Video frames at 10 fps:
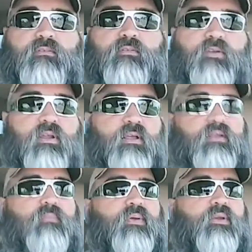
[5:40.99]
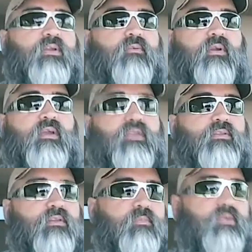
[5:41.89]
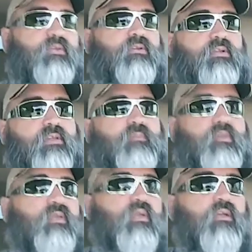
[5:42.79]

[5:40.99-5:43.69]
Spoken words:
If you're not going to put it in writing and tell me you're going to give me